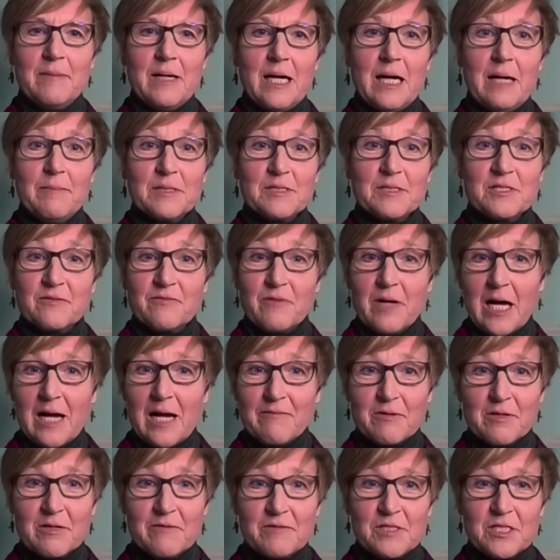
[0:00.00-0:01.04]
I'm a
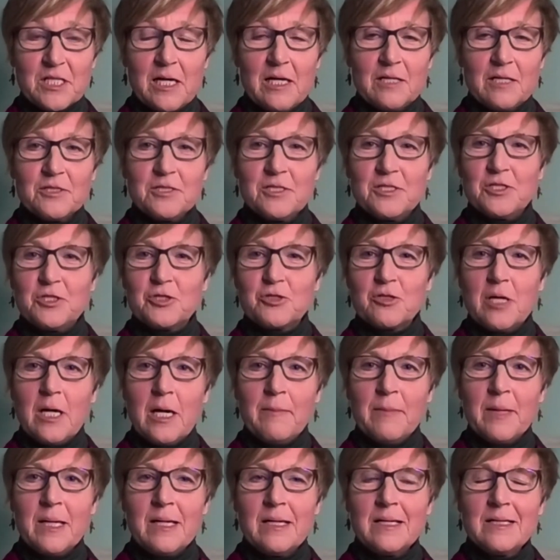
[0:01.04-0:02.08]
survivor of childhood
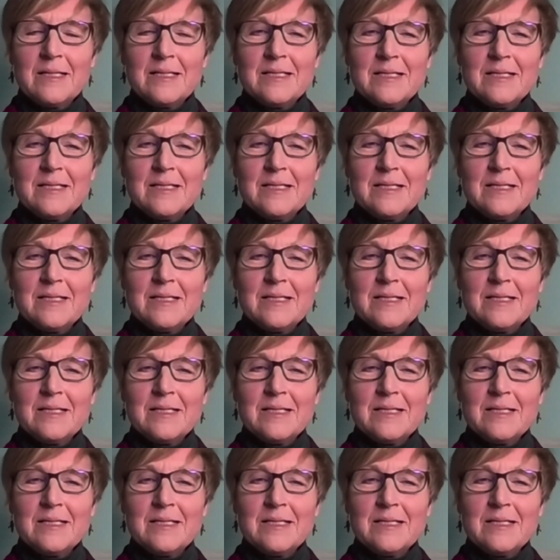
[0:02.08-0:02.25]
trauma,